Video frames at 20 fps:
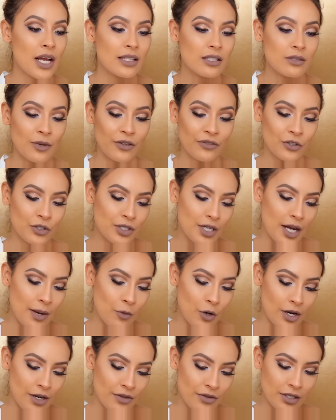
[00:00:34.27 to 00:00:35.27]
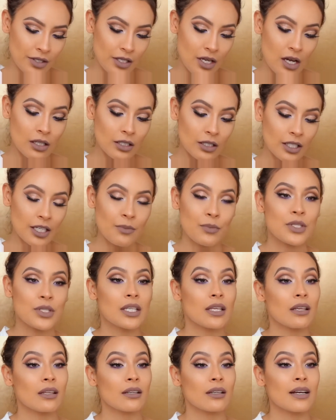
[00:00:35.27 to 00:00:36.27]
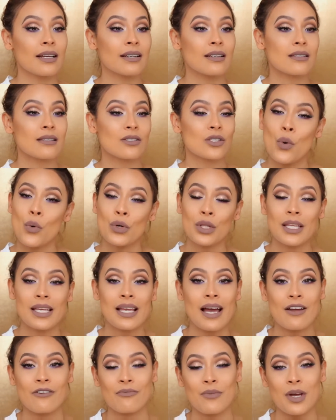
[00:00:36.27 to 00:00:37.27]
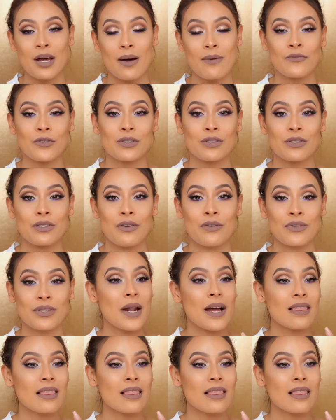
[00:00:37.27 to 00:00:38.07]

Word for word: It's my first time wearing this color in particular, and it's totally out of my comfort zone.